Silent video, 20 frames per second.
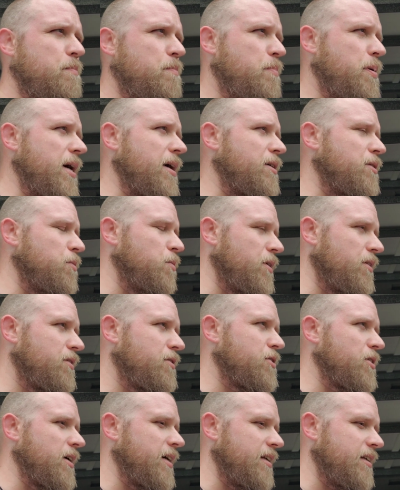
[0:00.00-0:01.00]
better with
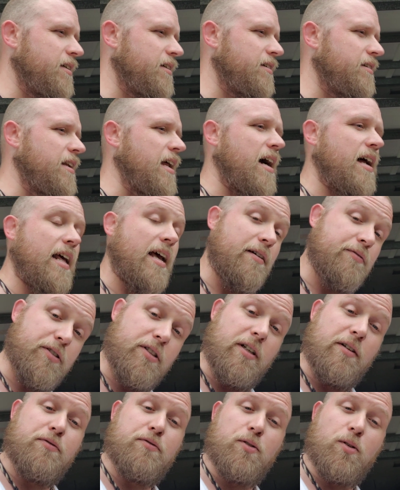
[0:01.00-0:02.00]
trying to not have stuff